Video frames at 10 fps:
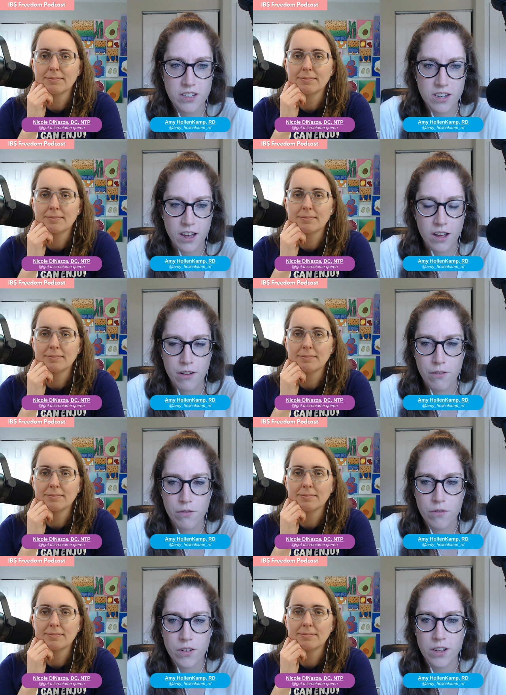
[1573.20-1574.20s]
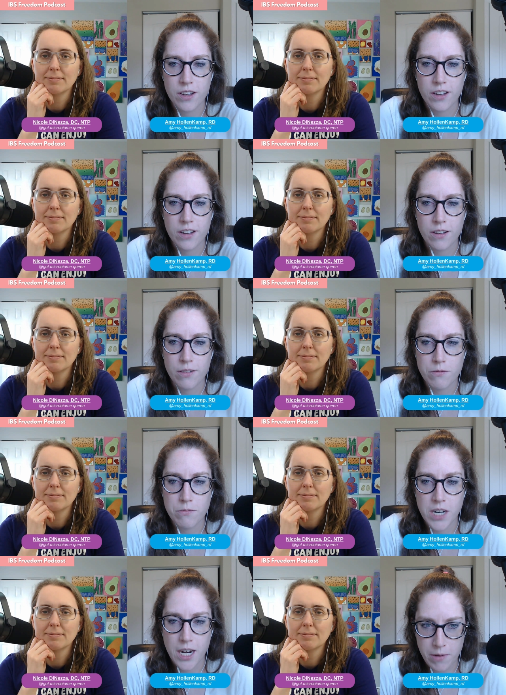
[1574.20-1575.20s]
Speaker 1: of
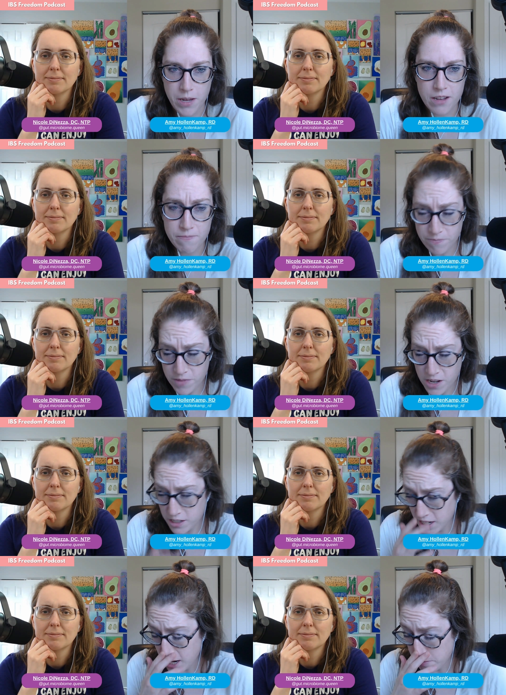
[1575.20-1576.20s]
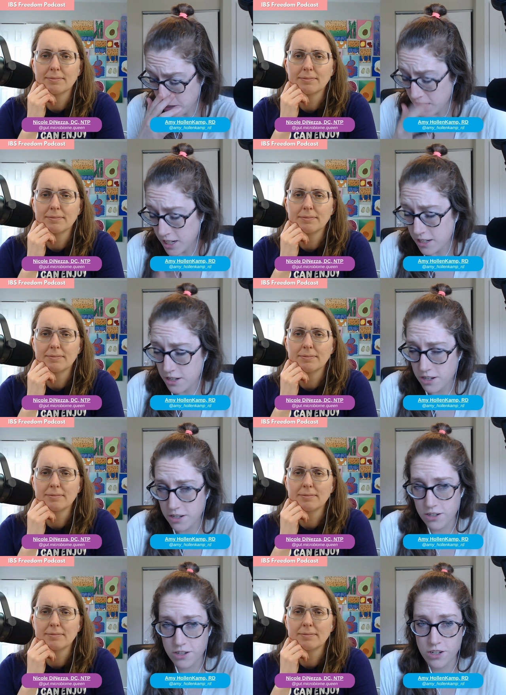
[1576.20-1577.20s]
diabetes. D-
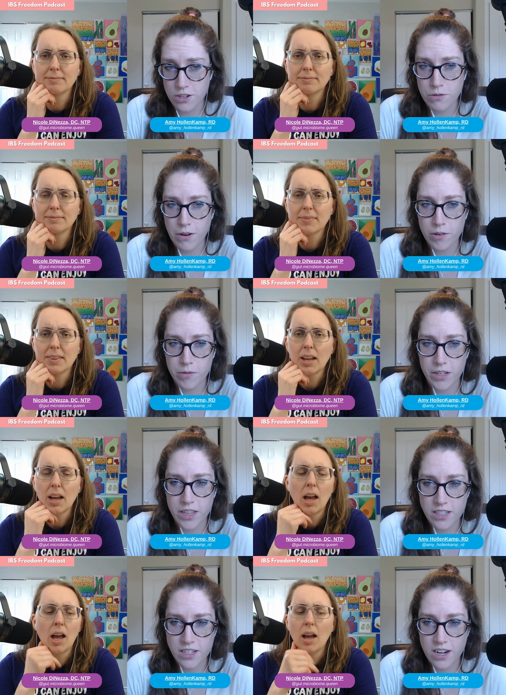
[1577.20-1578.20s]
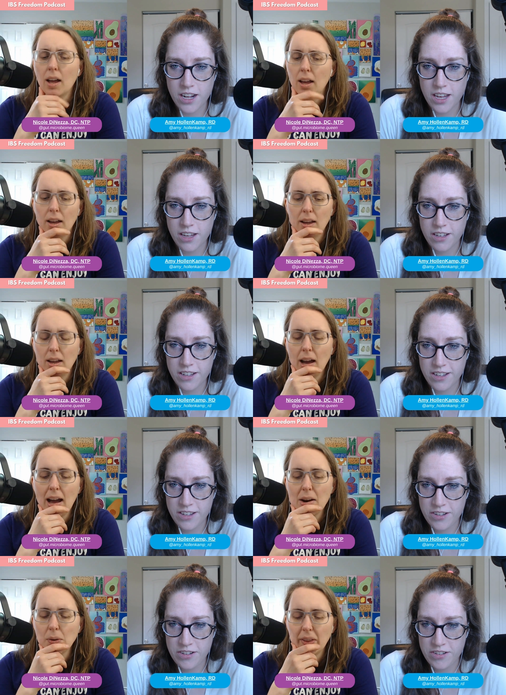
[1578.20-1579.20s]
did you ever read that study?
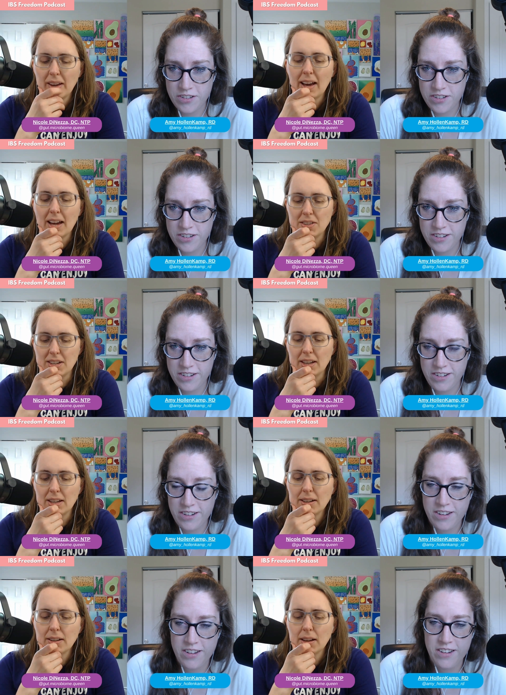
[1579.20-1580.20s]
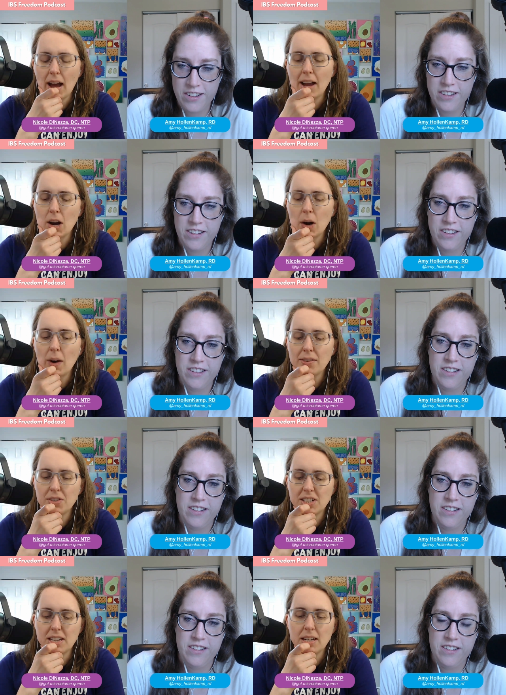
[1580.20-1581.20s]
Speaker 2: I don't think I did. I know
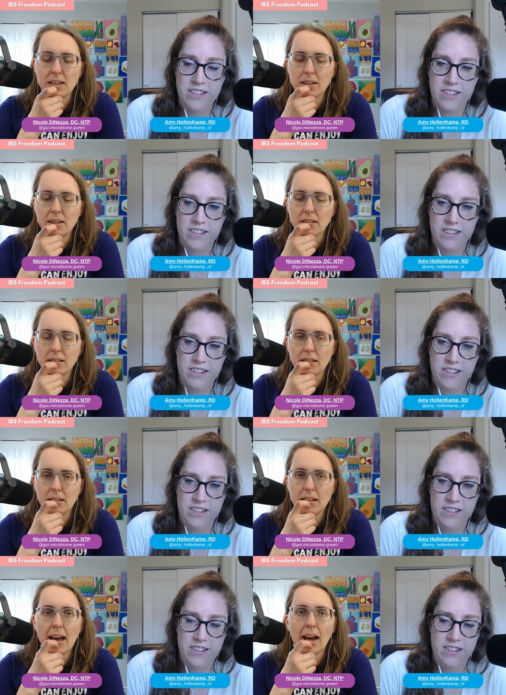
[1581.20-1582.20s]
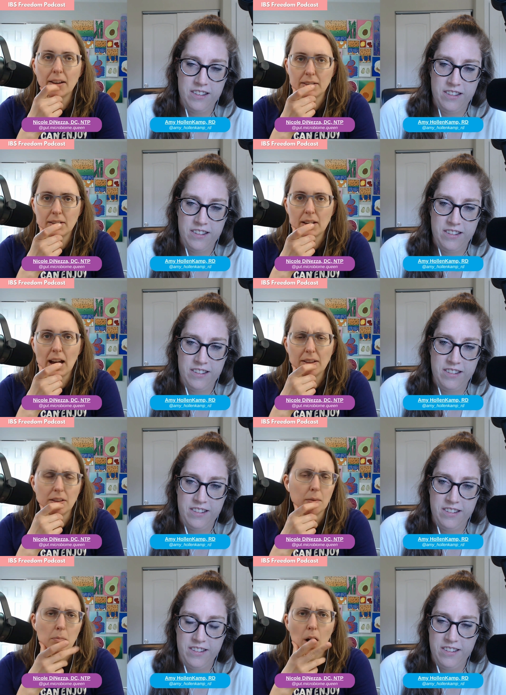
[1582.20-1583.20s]
I've seen that
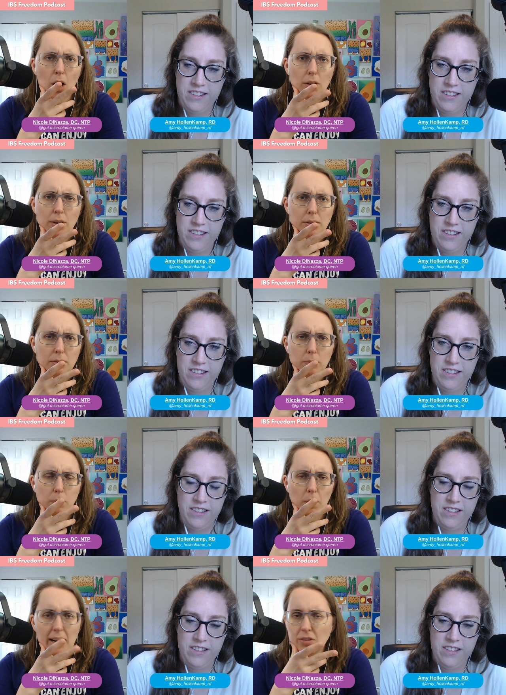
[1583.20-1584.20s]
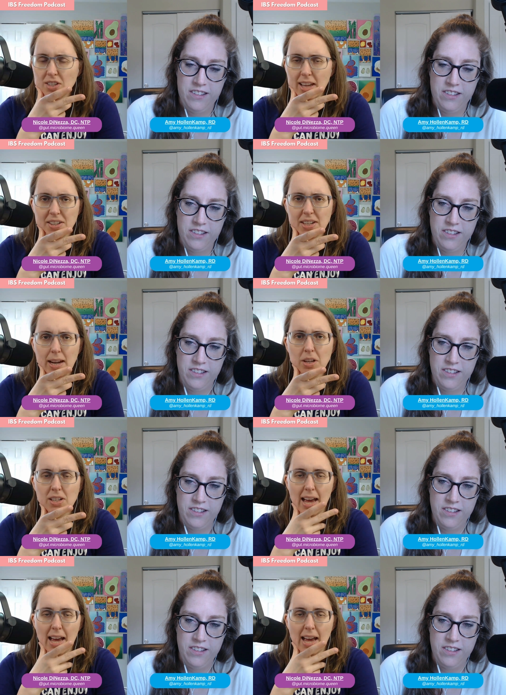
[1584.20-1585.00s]
guy, that Mark, whatever his last name